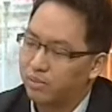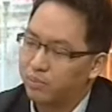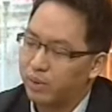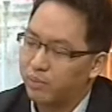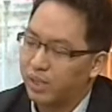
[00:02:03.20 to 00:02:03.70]

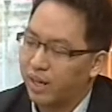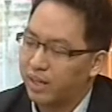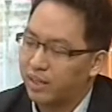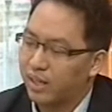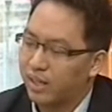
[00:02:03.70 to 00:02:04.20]
Uh, people
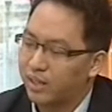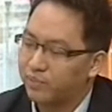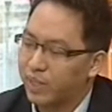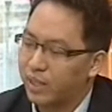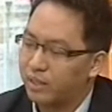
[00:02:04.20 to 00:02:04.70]
can
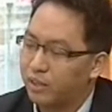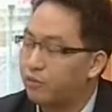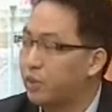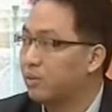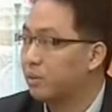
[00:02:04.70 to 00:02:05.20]
uh,
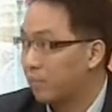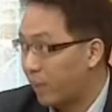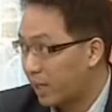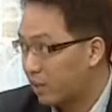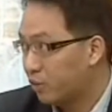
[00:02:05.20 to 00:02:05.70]
review,
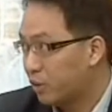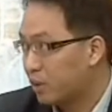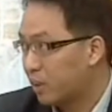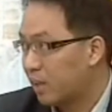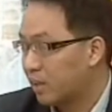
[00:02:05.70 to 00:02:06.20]
make
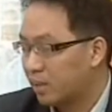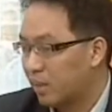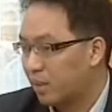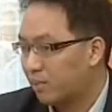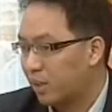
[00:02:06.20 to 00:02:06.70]
reviews at
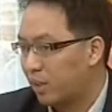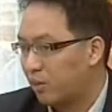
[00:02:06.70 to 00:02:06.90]
uh,